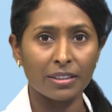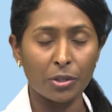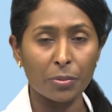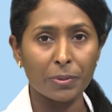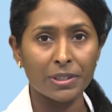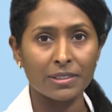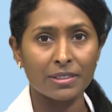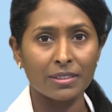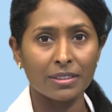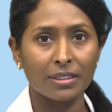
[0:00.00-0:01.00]

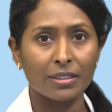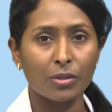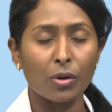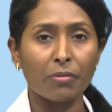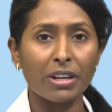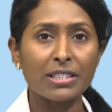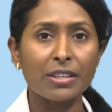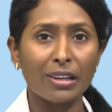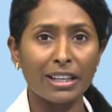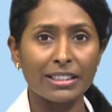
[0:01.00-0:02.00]
lupus or
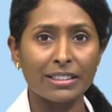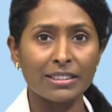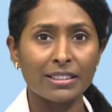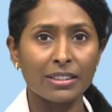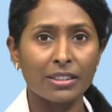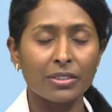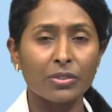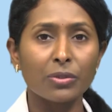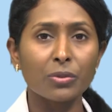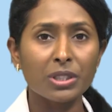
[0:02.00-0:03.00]
vasculitis.
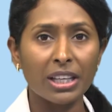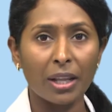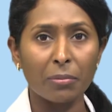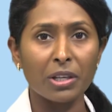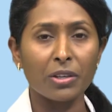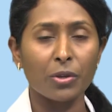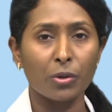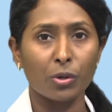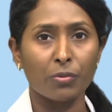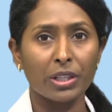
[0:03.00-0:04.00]
Those can be
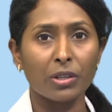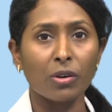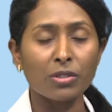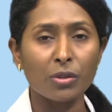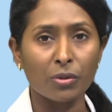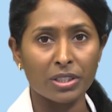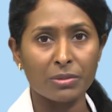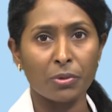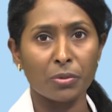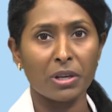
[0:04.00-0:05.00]
cured with
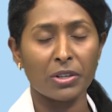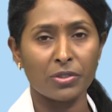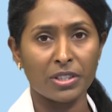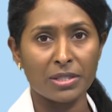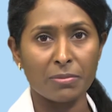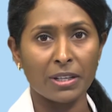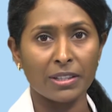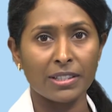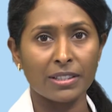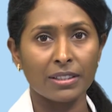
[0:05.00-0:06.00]
autologous bone marrow
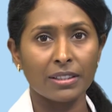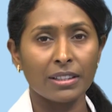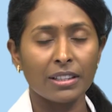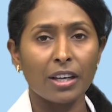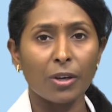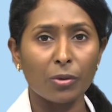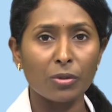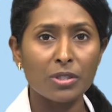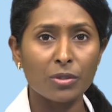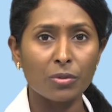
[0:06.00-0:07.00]
transplant. And
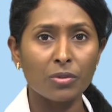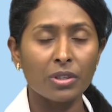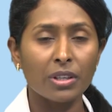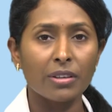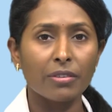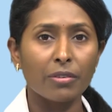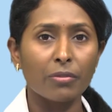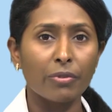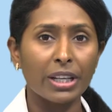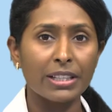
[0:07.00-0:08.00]
also
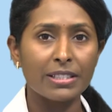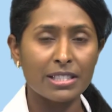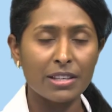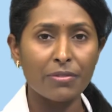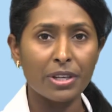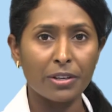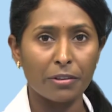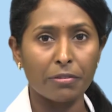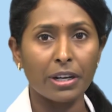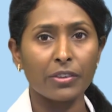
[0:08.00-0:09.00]
very severe
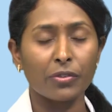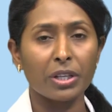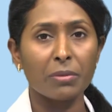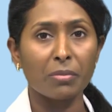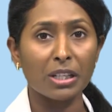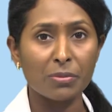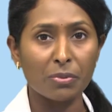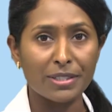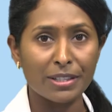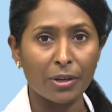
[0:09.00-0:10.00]
refractory
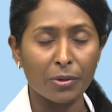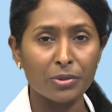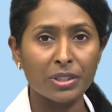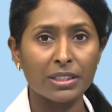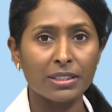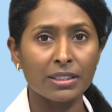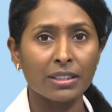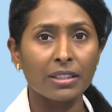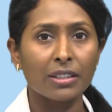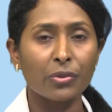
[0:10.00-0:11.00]
multiple sclerosis.
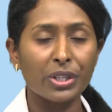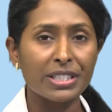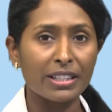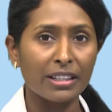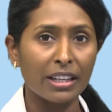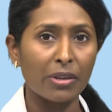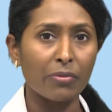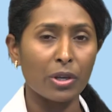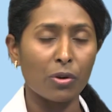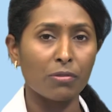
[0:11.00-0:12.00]
Recently,
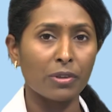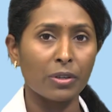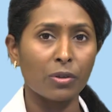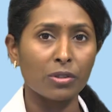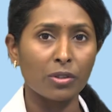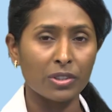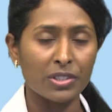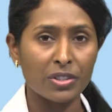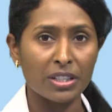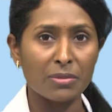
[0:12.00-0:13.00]
we offer
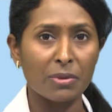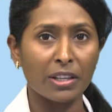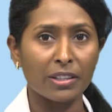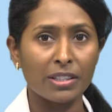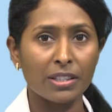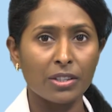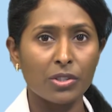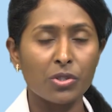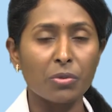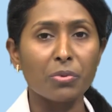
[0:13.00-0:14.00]
autologous transplant
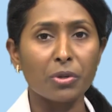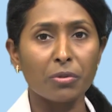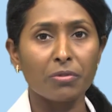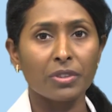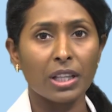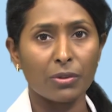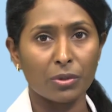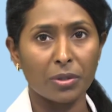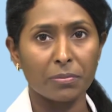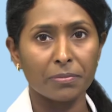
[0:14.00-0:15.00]
to improve the
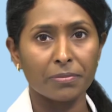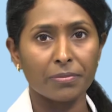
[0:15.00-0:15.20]
outcome.